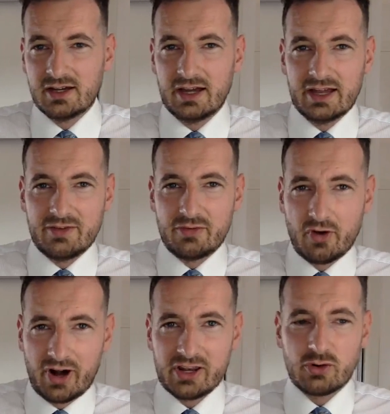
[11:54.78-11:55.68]
If you've
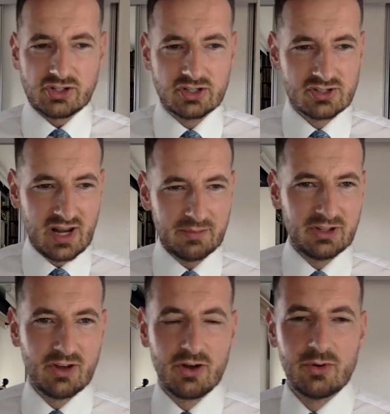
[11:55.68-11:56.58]
got any questions, let me
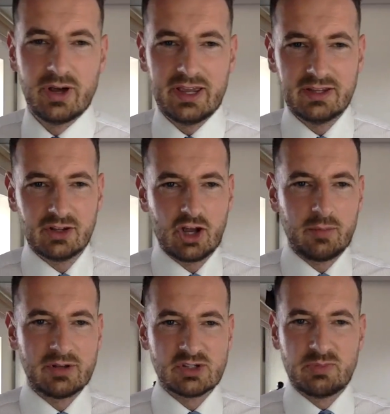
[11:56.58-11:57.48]
know in the
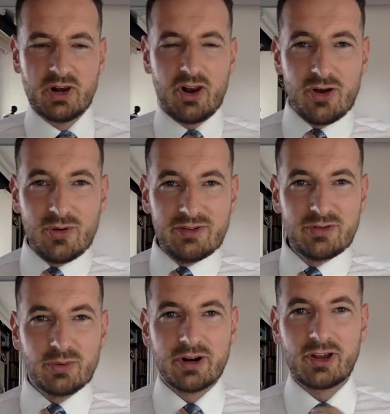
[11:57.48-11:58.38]
comments below. If
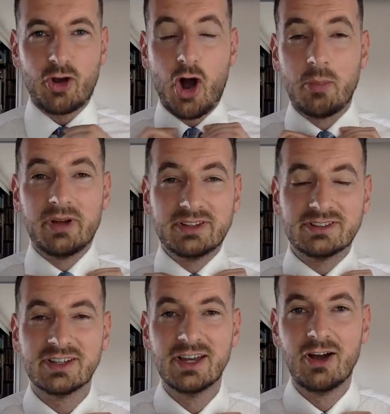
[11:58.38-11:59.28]
you want to
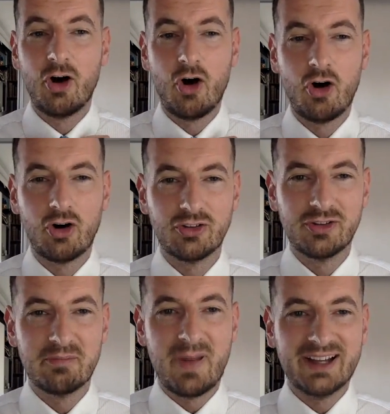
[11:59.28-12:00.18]
comment
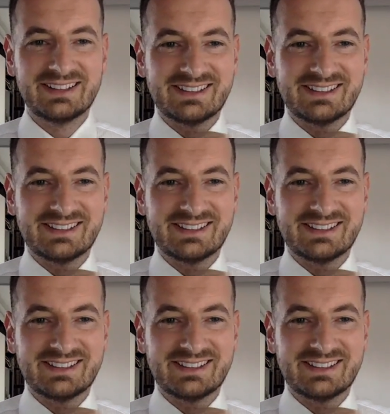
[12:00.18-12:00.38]
on my